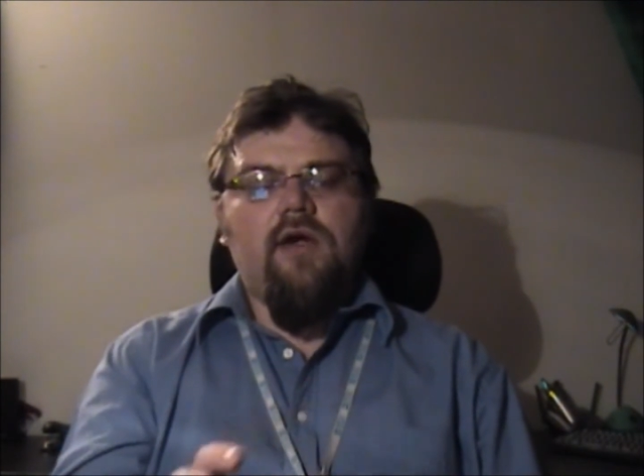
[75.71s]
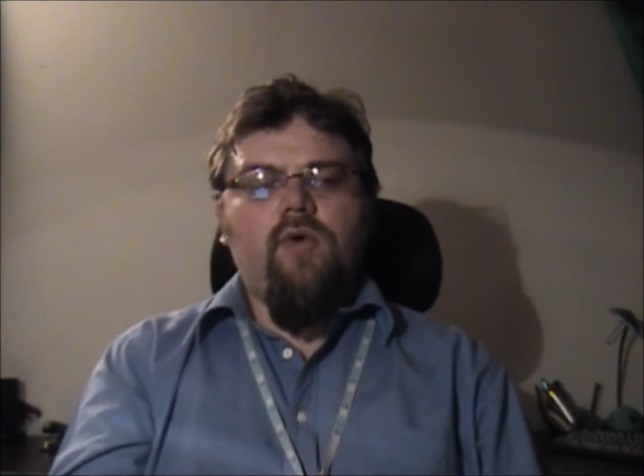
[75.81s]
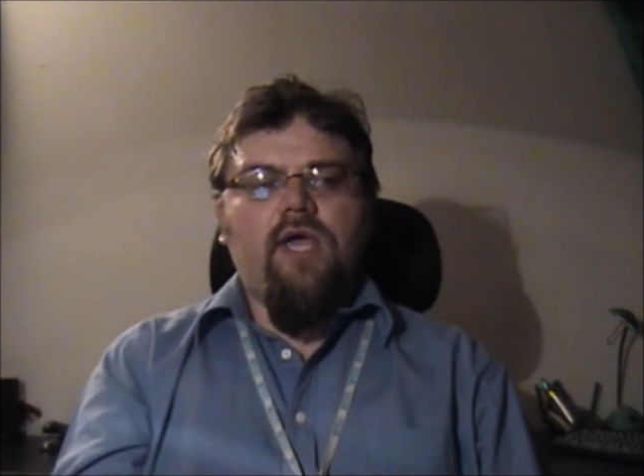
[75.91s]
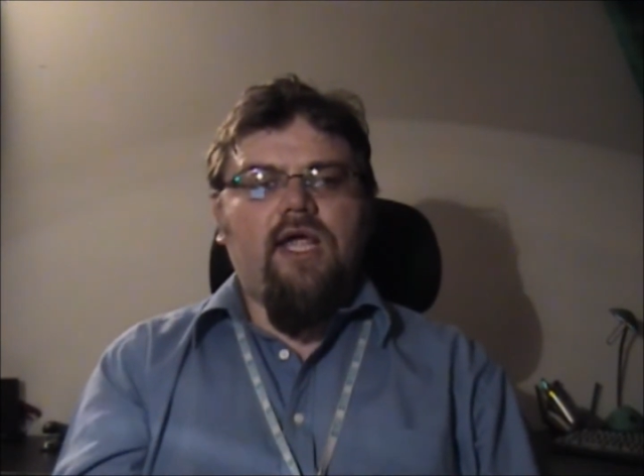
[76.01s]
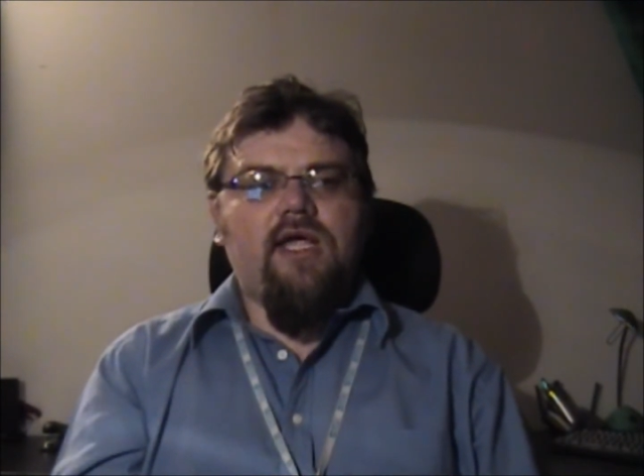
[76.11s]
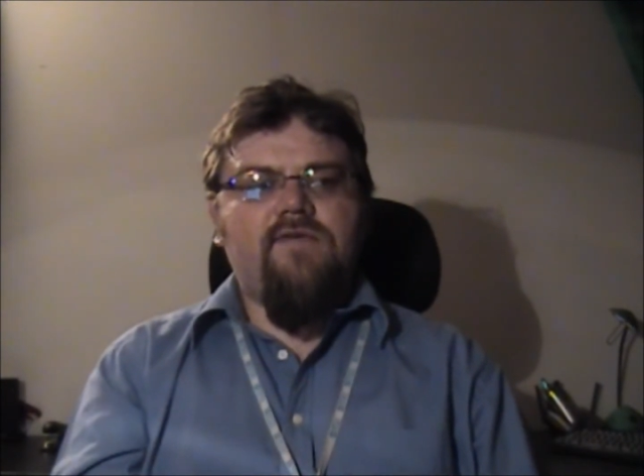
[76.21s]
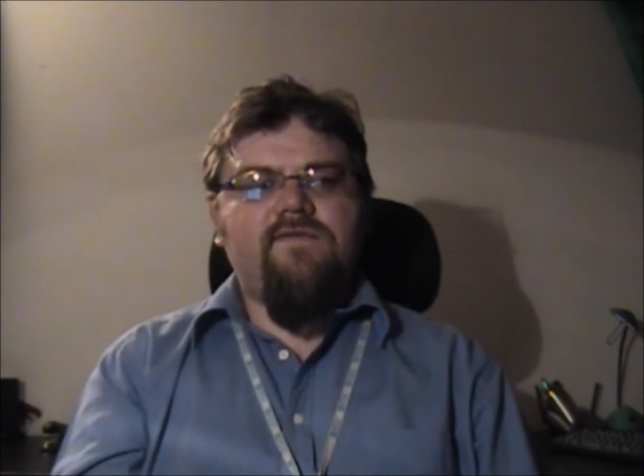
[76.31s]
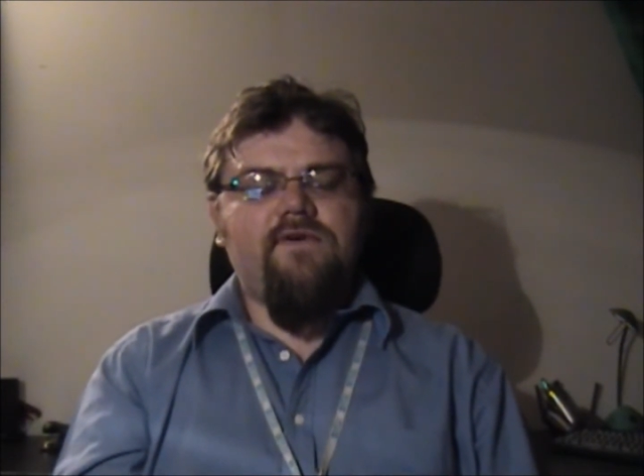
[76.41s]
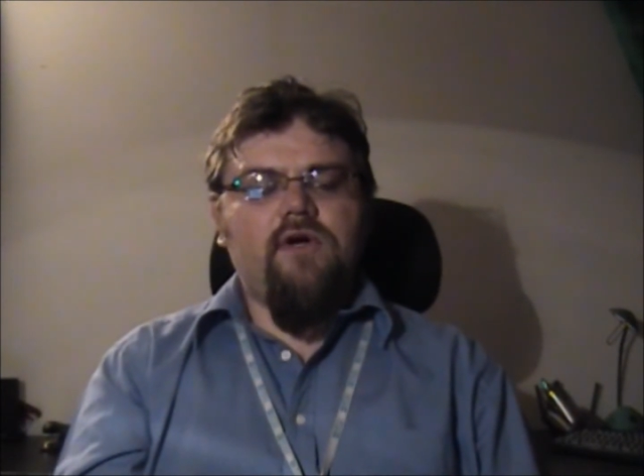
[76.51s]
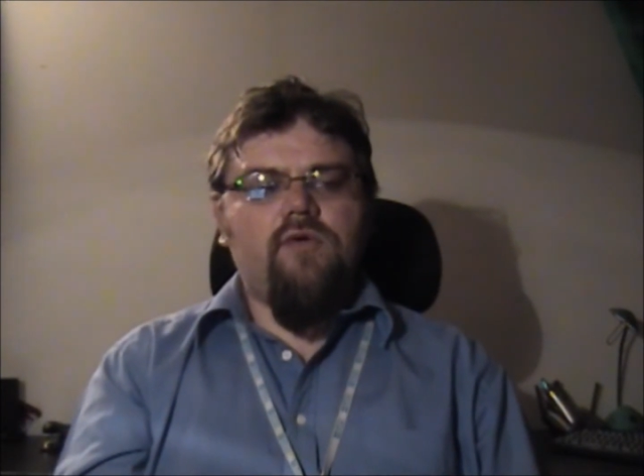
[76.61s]
quick
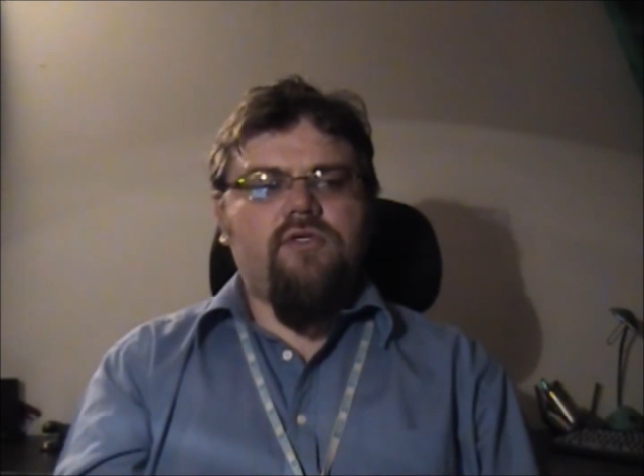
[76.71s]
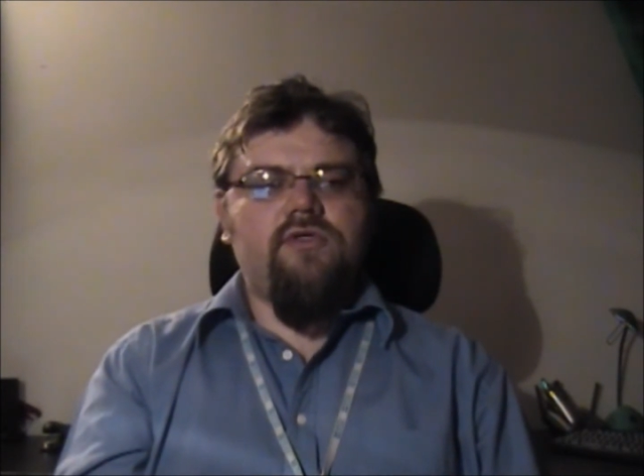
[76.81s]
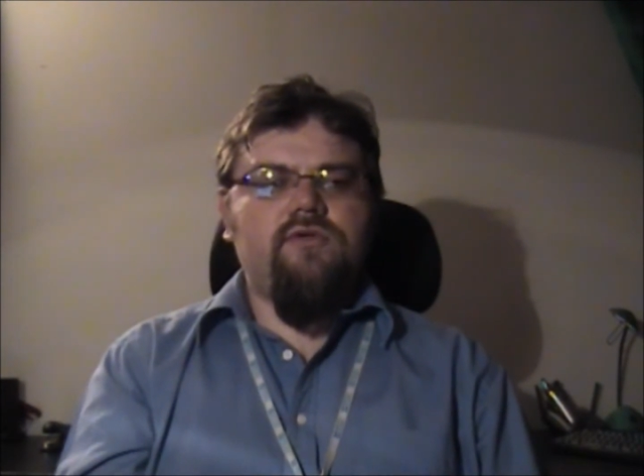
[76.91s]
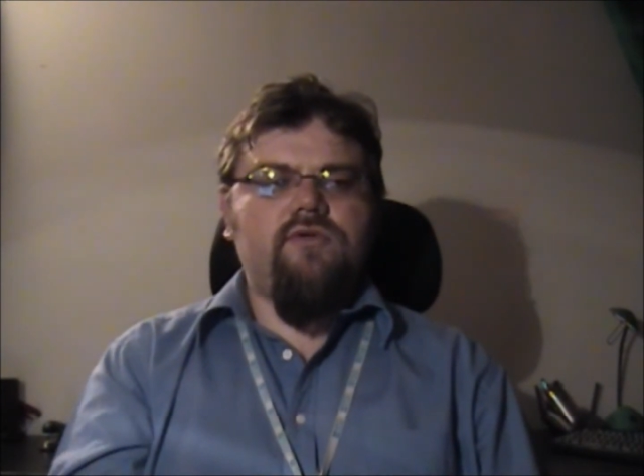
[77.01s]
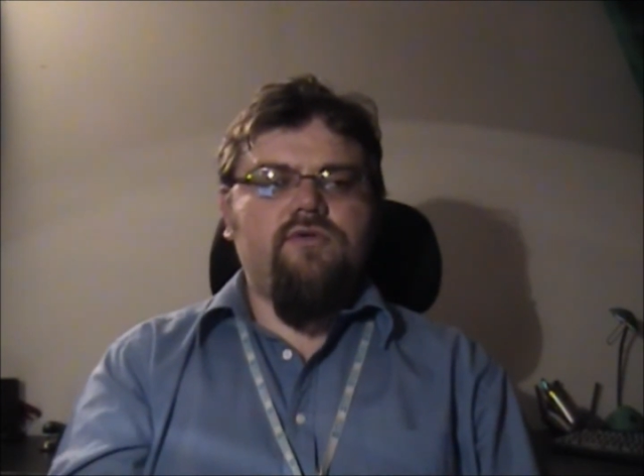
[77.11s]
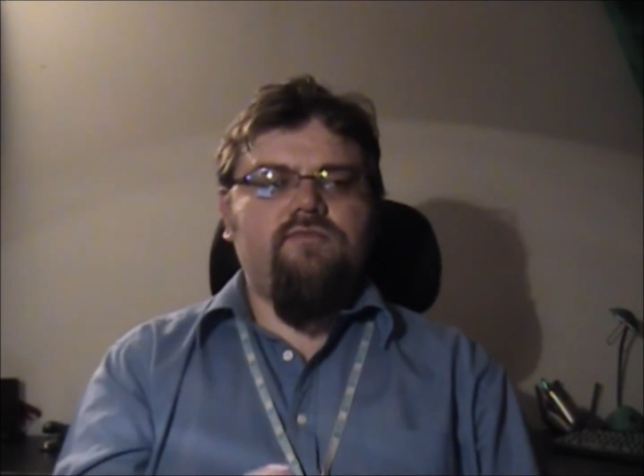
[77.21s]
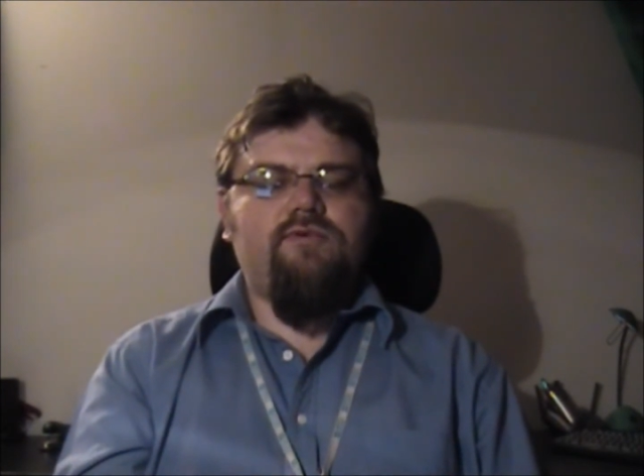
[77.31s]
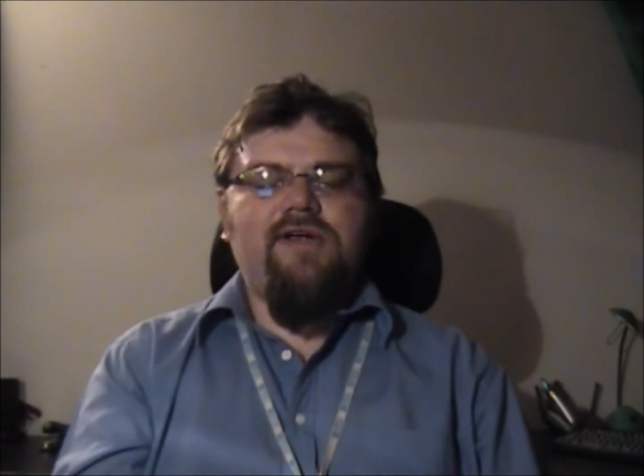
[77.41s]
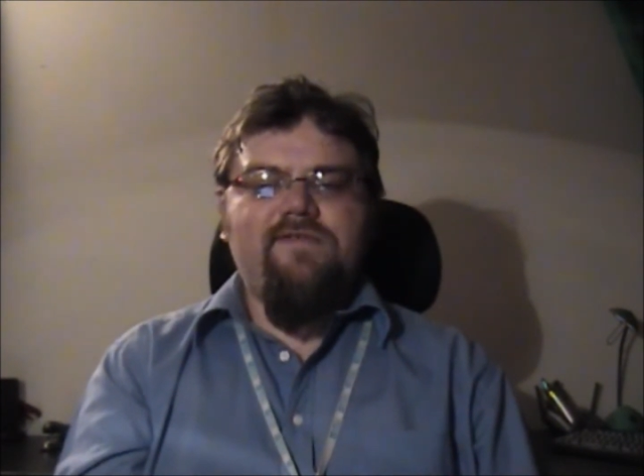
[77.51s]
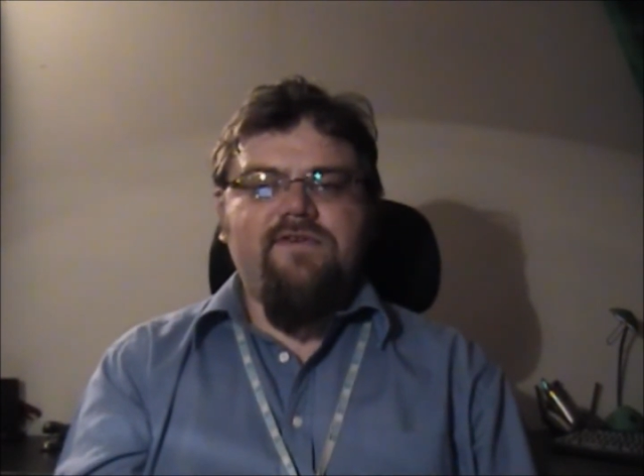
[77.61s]
vote on
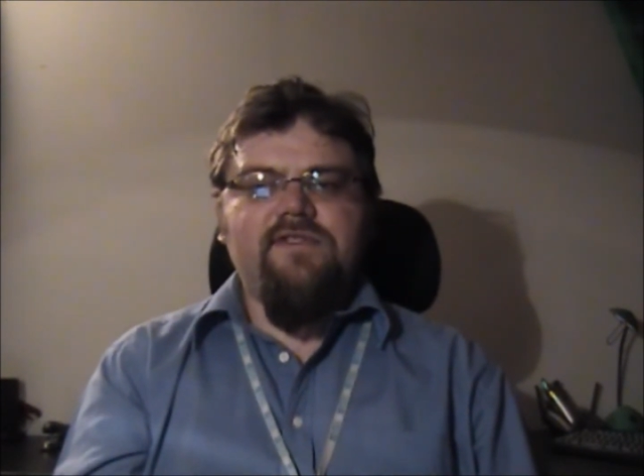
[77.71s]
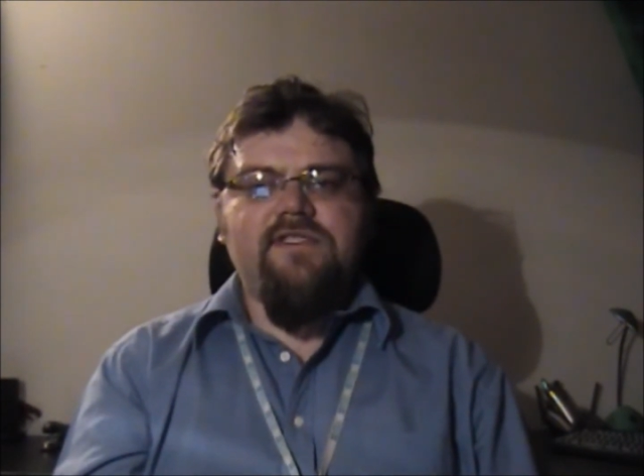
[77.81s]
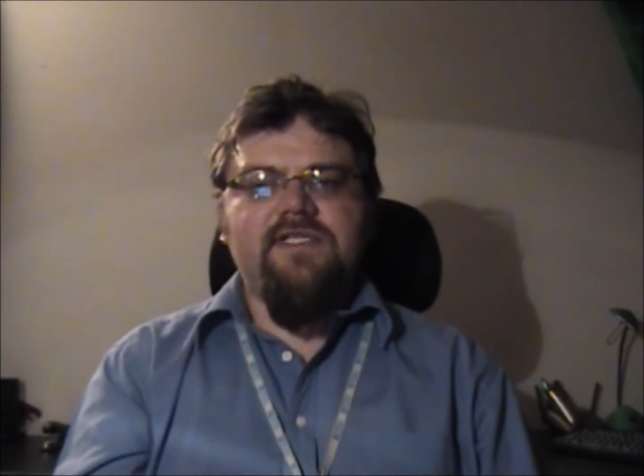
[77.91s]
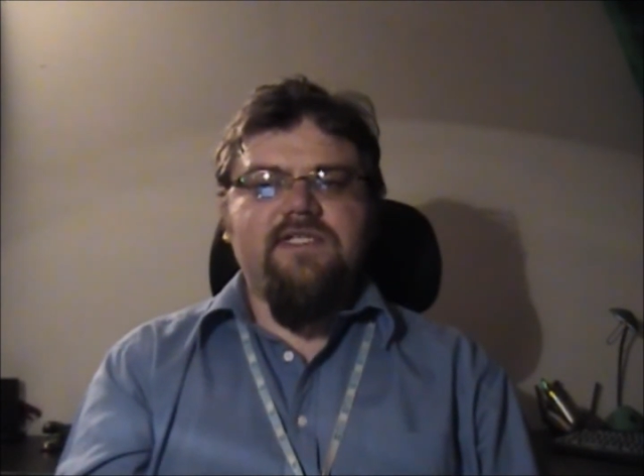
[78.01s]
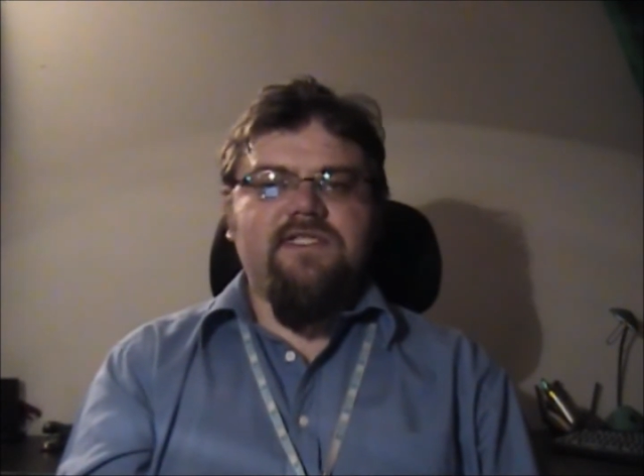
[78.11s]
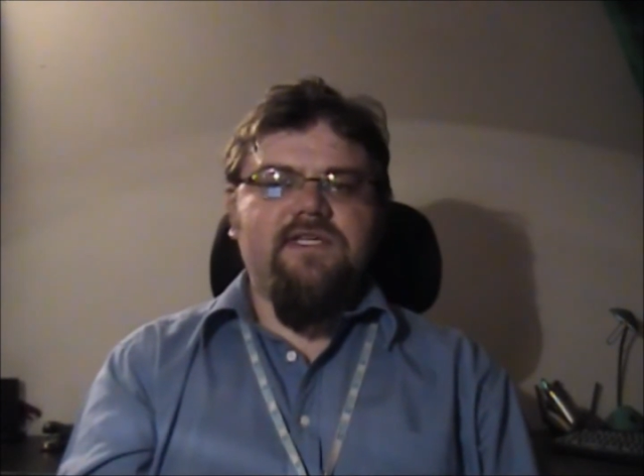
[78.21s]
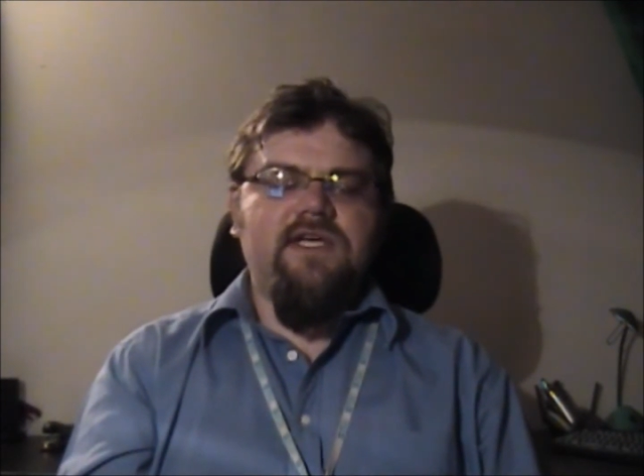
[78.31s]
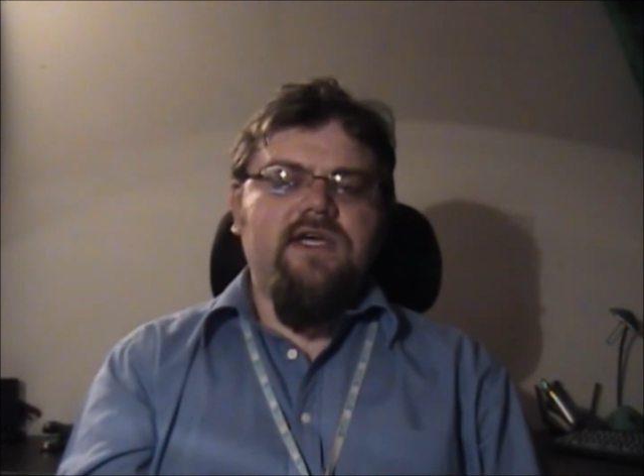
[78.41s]
preferences